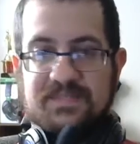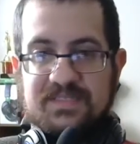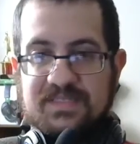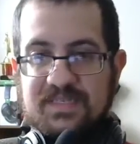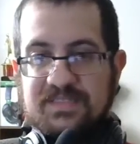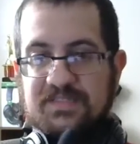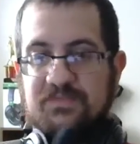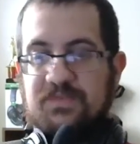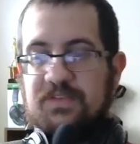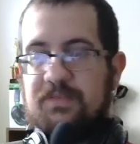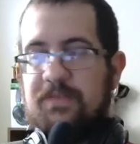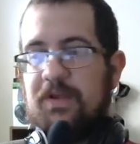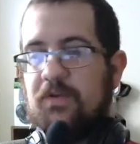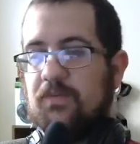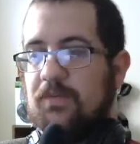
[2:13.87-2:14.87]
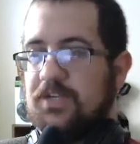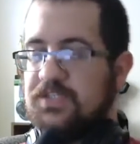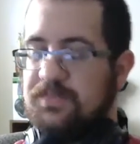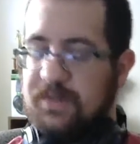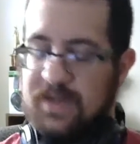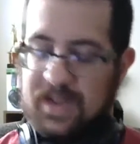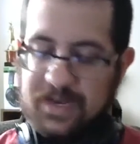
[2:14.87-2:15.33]
Doesn't really matter much.
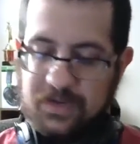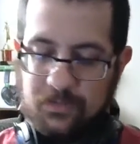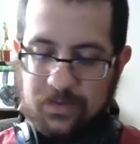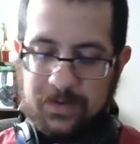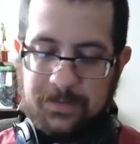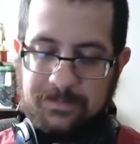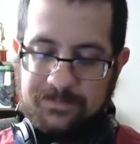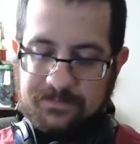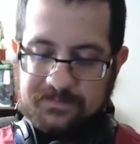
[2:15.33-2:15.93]
But anyway,